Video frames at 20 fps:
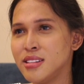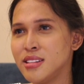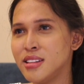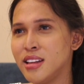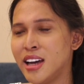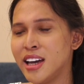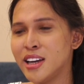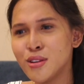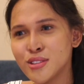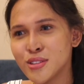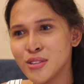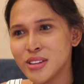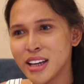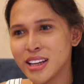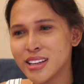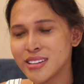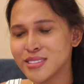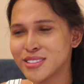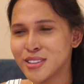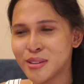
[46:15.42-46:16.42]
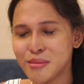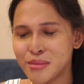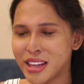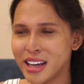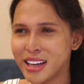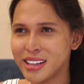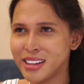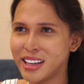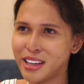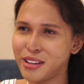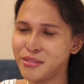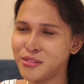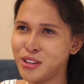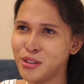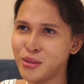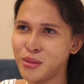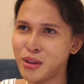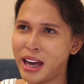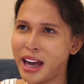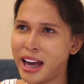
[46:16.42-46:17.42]
I also like something like if
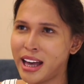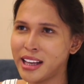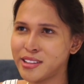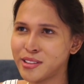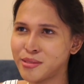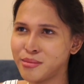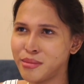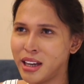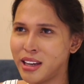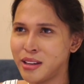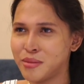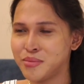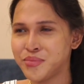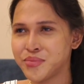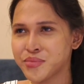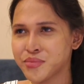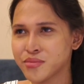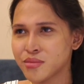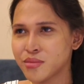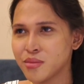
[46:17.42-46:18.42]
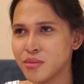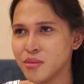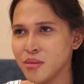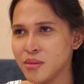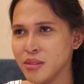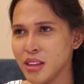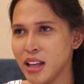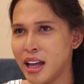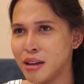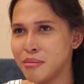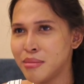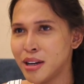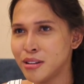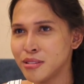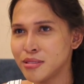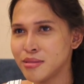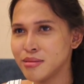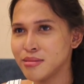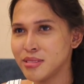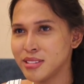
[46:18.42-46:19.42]
you ask me about,
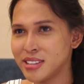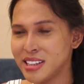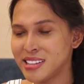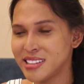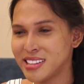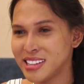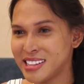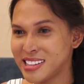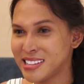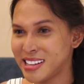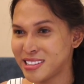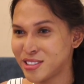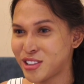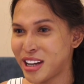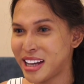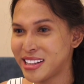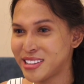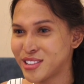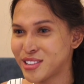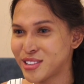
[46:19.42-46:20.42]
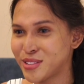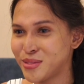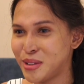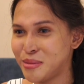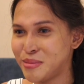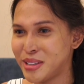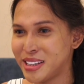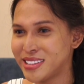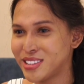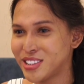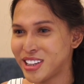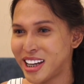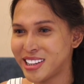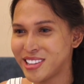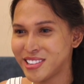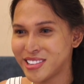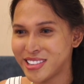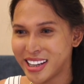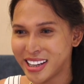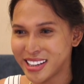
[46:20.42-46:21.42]
since this is a trans women
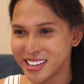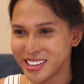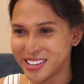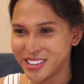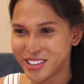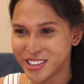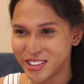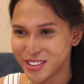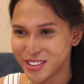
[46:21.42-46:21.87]
channel, like you're.